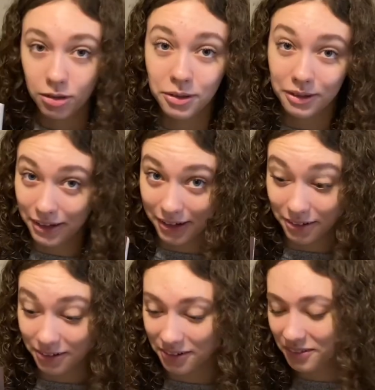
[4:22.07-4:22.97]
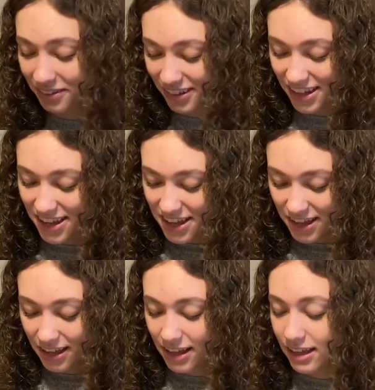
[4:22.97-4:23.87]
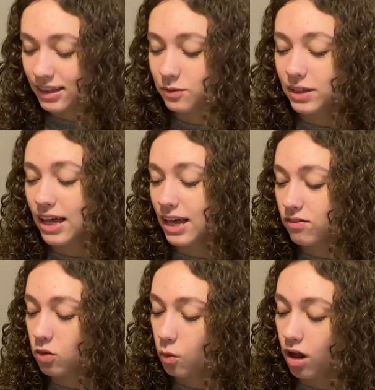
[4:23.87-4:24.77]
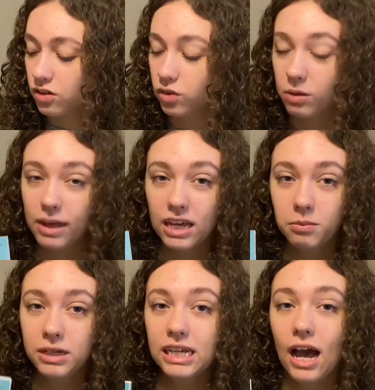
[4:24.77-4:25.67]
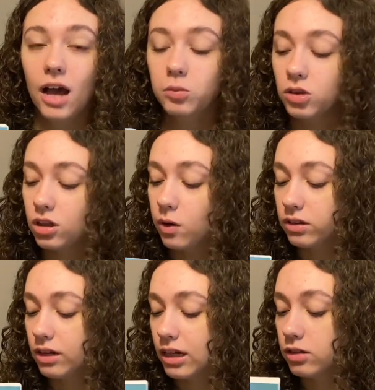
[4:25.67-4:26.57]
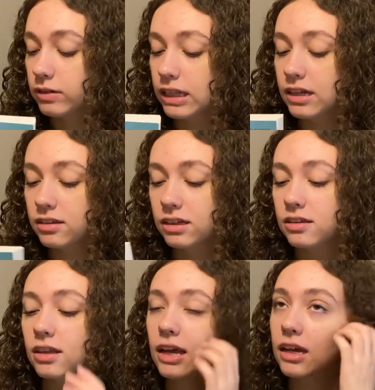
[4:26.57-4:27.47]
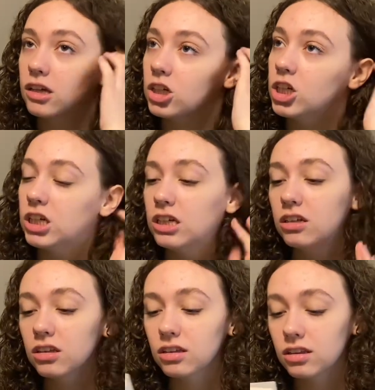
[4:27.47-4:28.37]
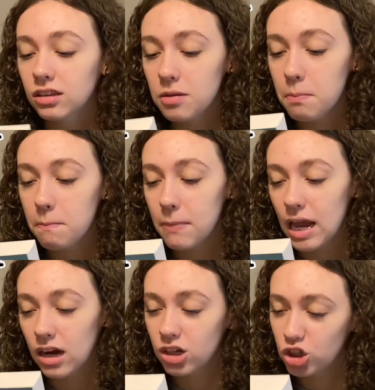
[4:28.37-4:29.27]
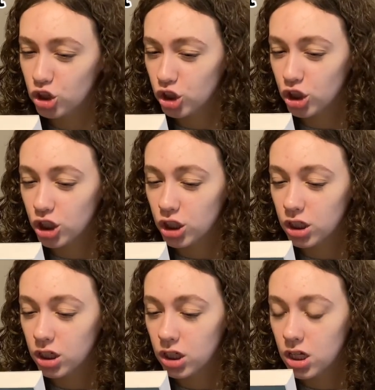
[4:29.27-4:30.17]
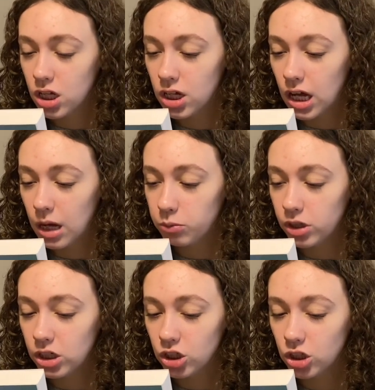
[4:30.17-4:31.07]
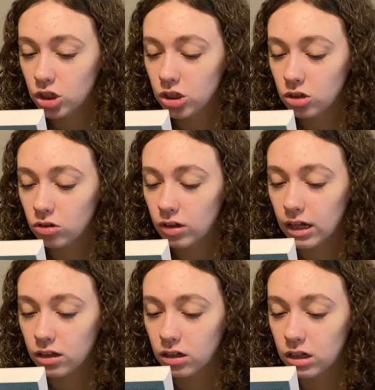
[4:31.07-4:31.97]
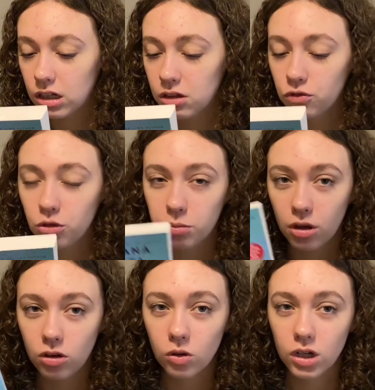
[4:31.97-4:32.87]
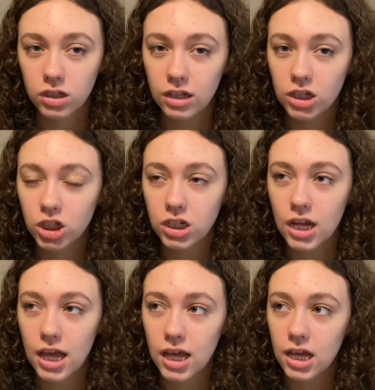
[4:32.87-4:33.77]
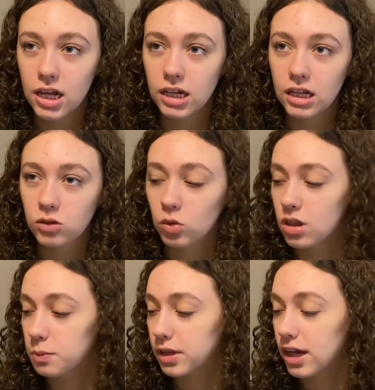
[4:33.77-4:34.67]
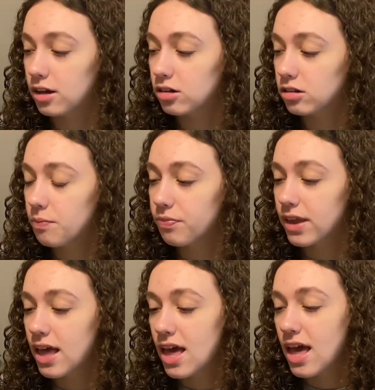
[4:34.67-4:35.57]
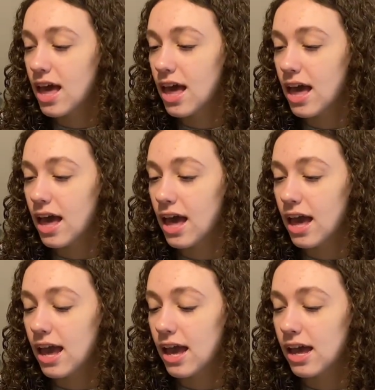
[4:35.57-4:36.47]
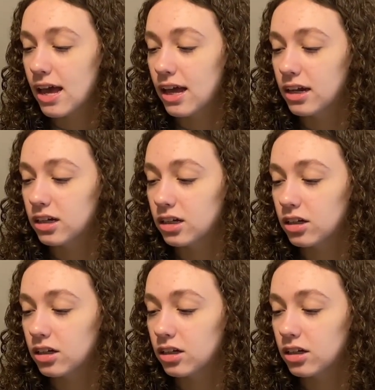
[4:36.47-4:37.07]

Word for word: I don't know. Then we have The Wall of Winnipeg and Me. I'm so excited to read this. It's like she's the manager, I'm pretty sure, or like in the football organization, and he's one of the players. And